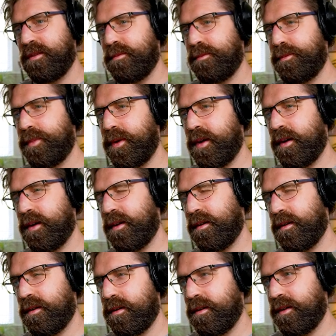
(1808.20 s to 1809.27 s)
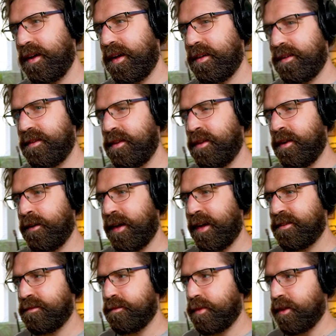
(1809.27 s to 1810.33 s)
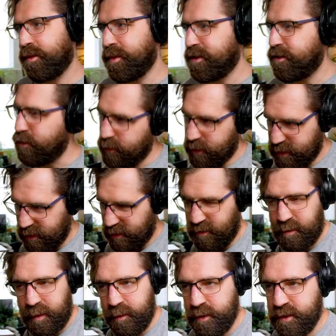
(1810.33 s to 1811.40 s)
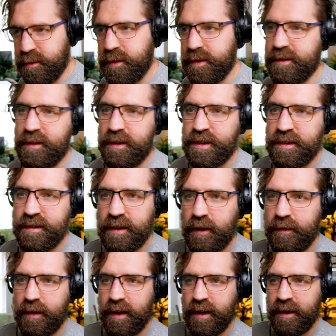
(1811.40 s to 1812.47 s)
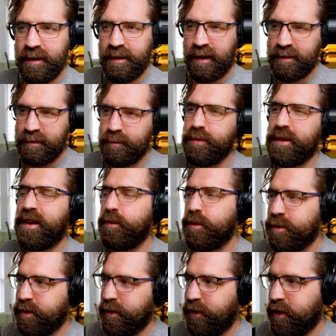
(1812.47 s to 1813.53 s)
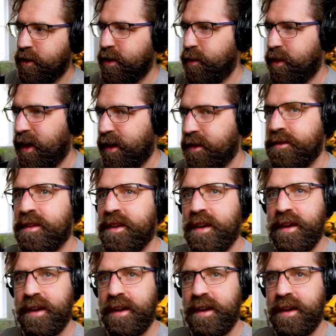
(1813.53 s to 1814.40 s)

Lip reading: But it hasn't bothered me too much that there have been multiple solutions so far. But I would prefer it without.